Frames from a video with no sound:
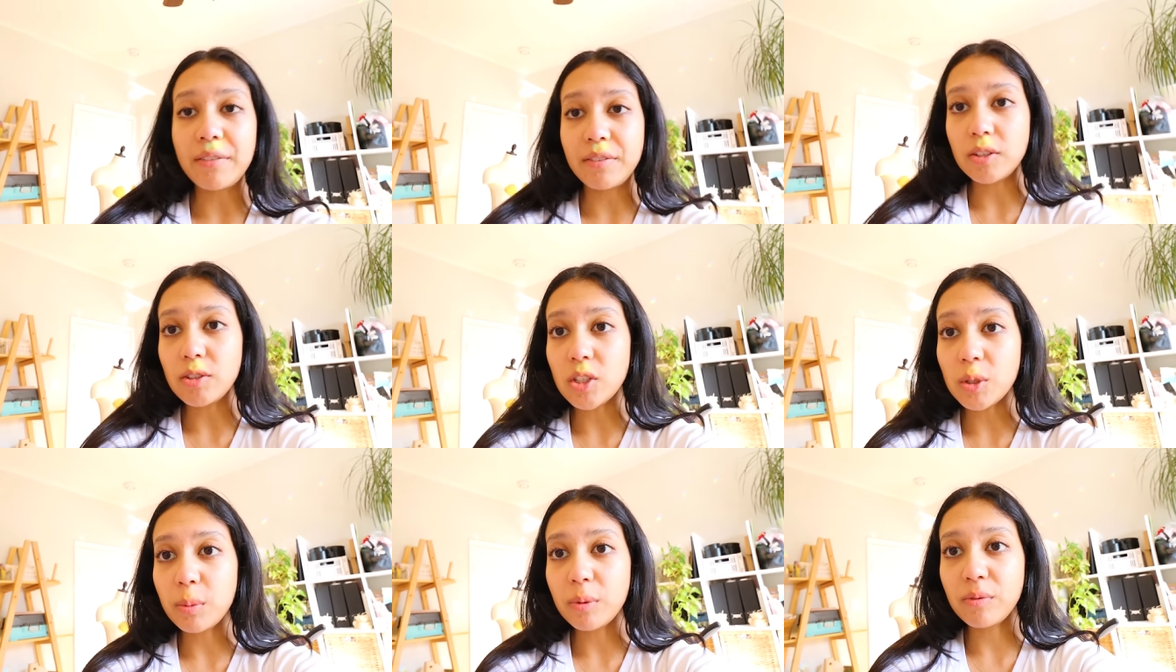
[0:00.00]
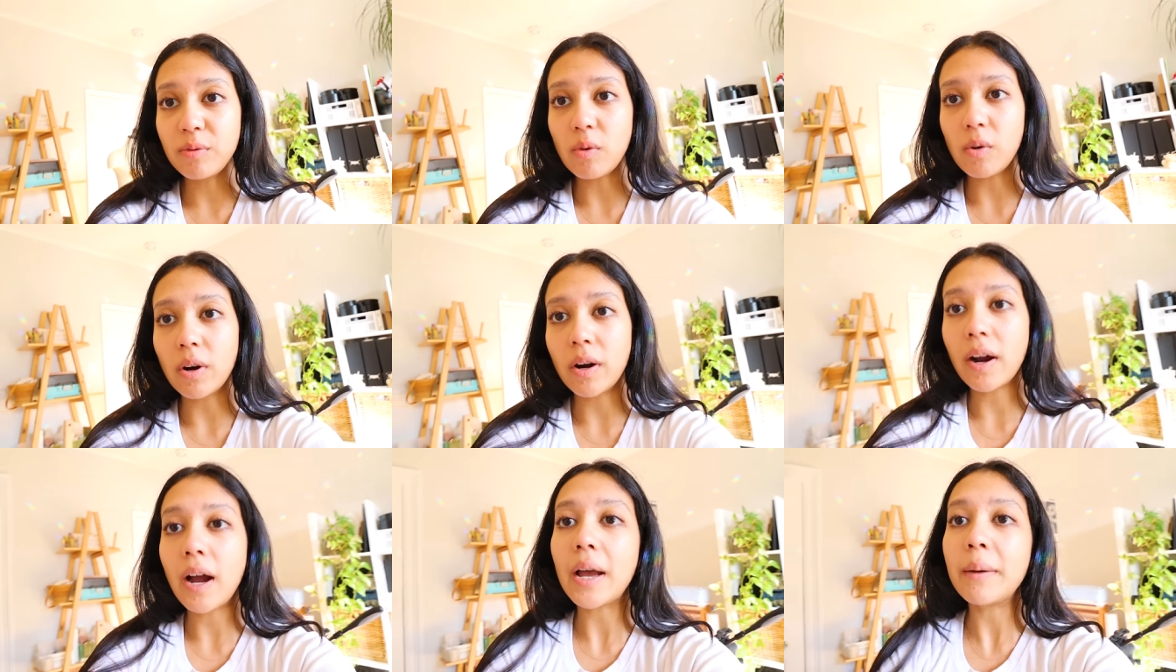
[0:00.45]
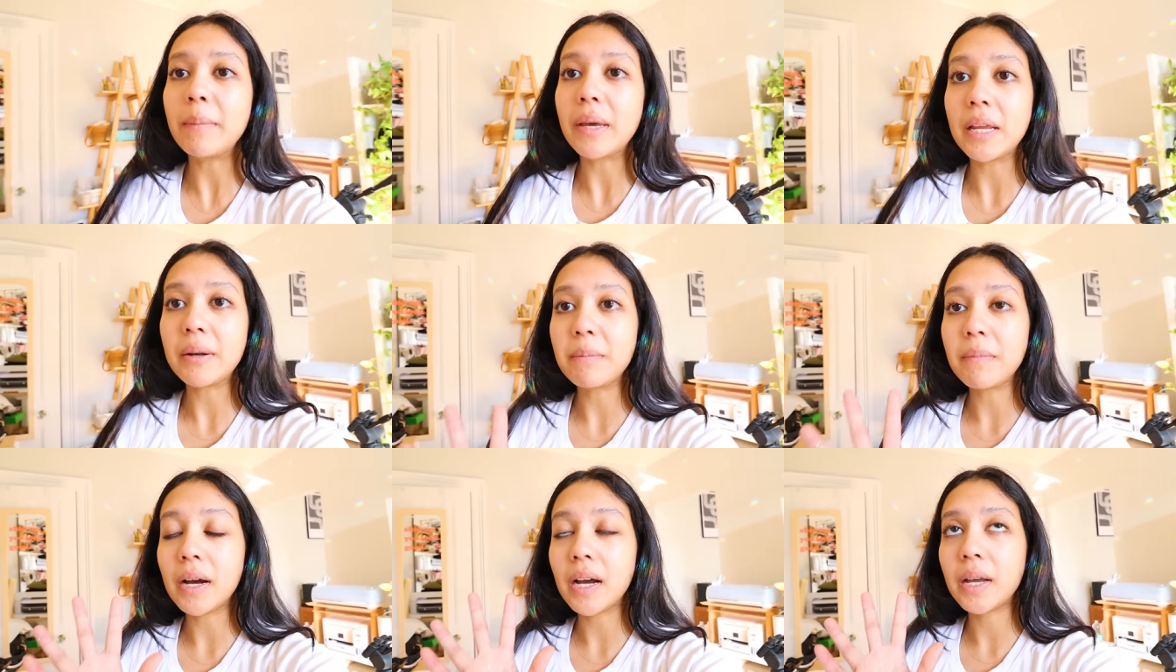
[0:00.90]
I've used it before. I
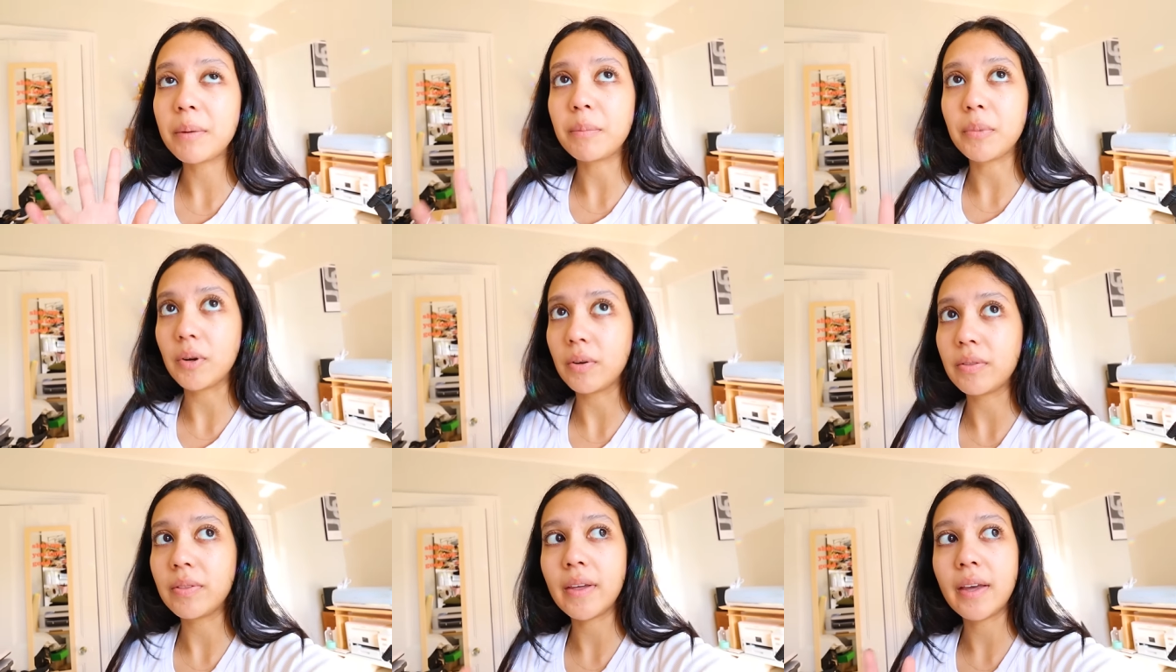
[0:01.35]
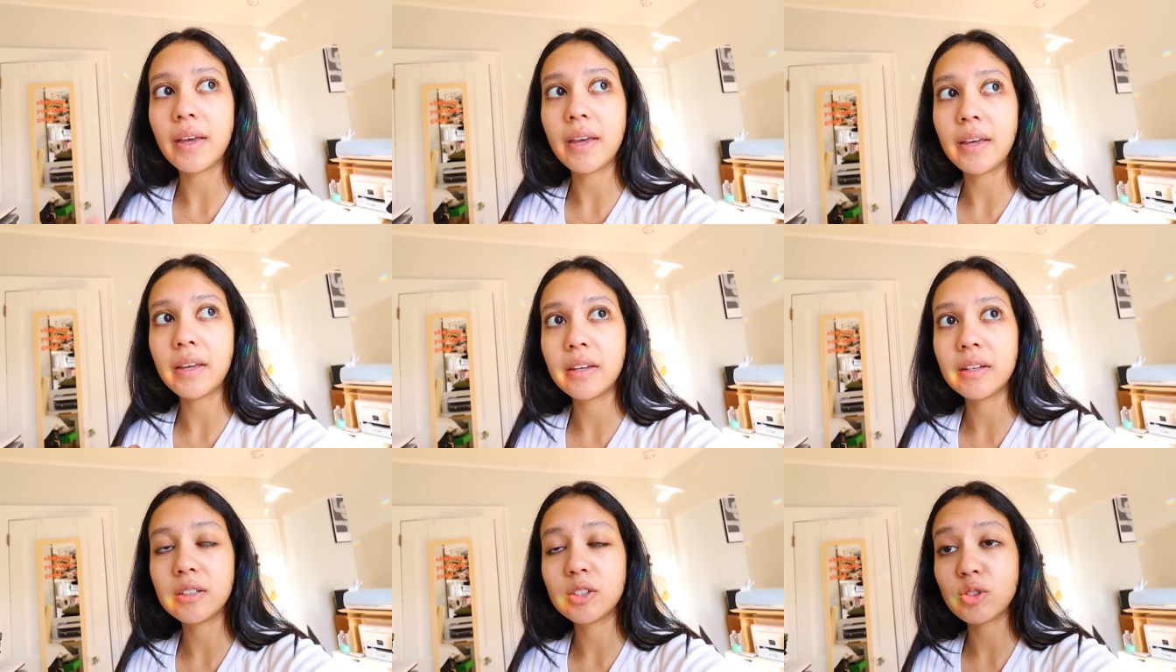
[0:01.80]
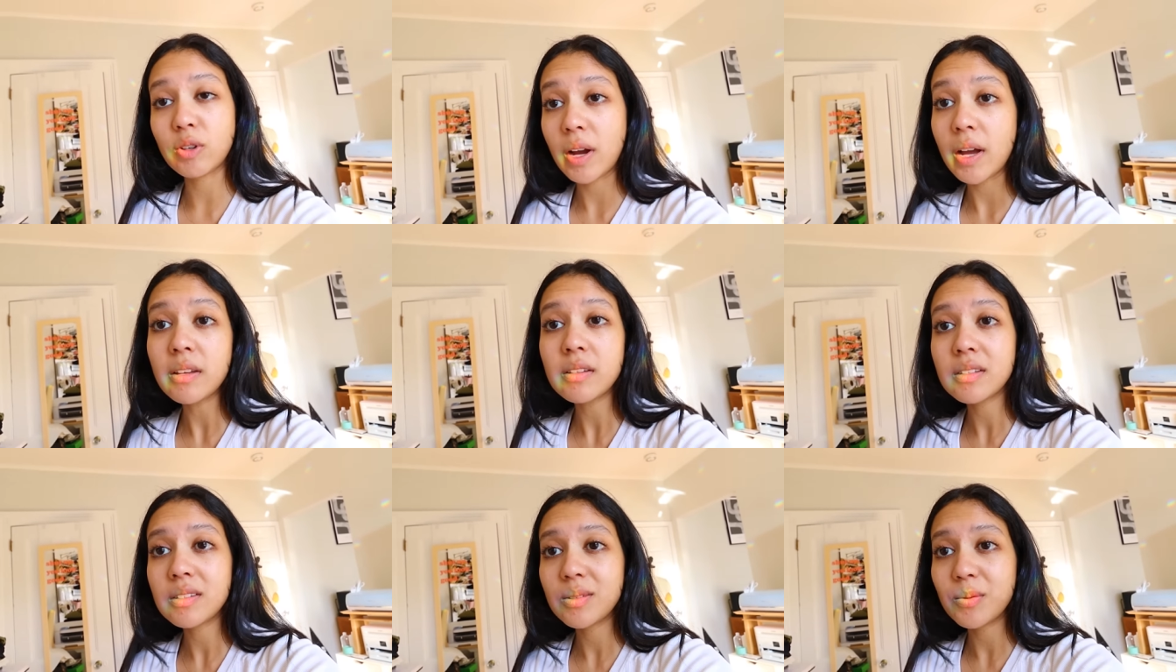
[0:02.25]
made my birthday
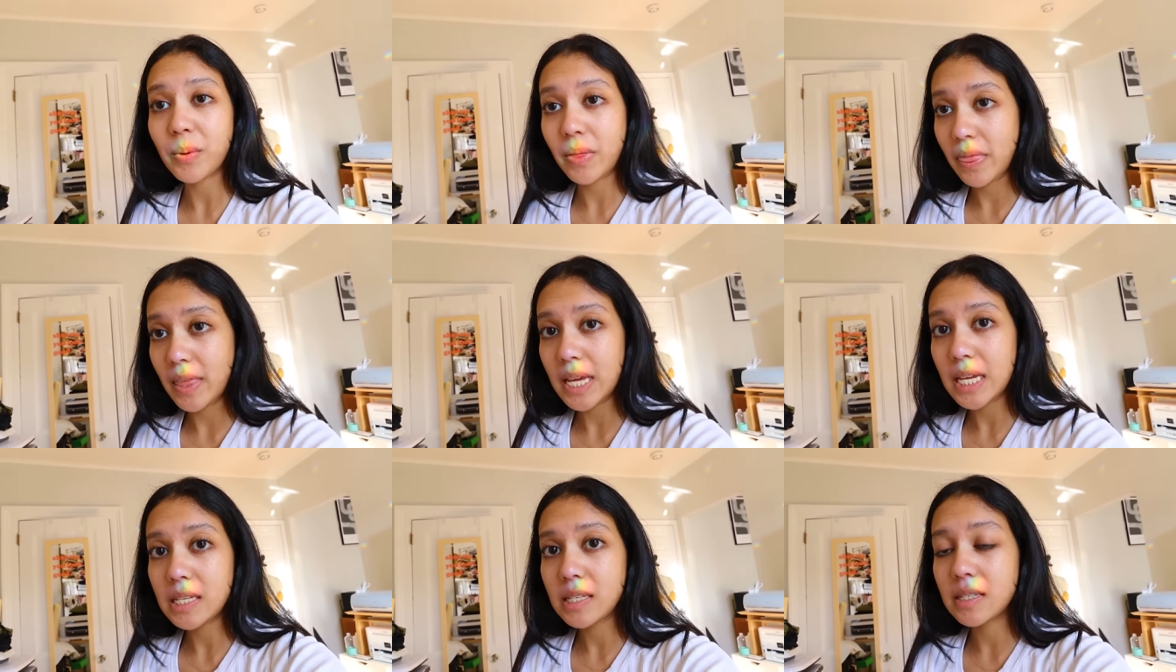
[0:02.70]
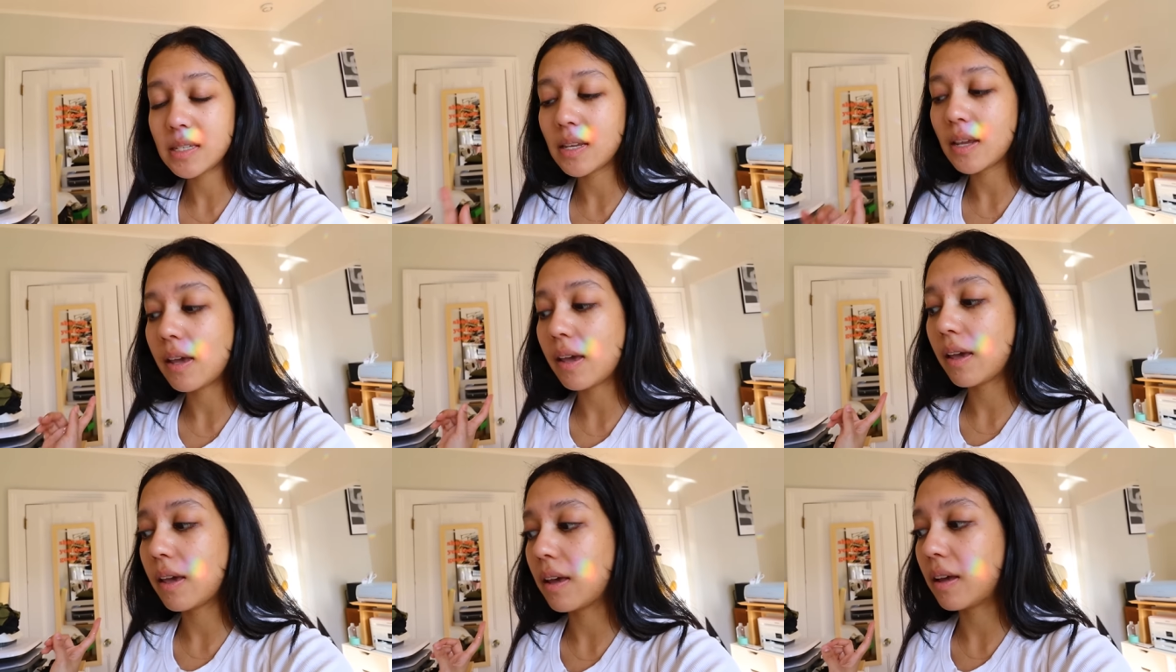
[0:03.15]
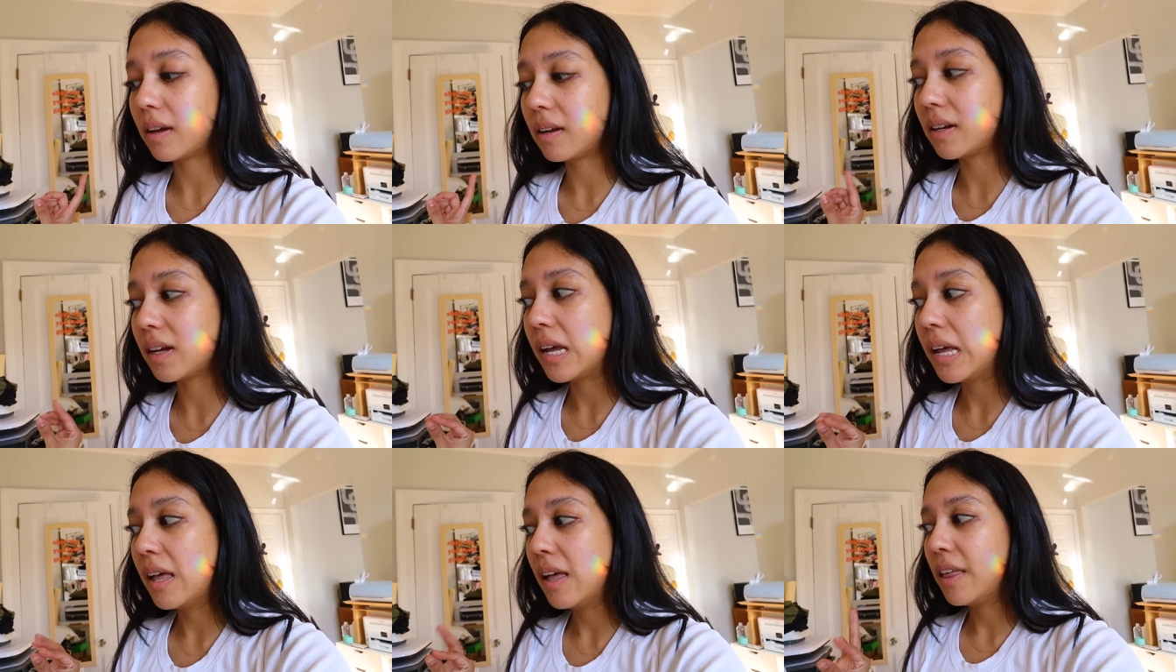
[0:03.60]
dress with this and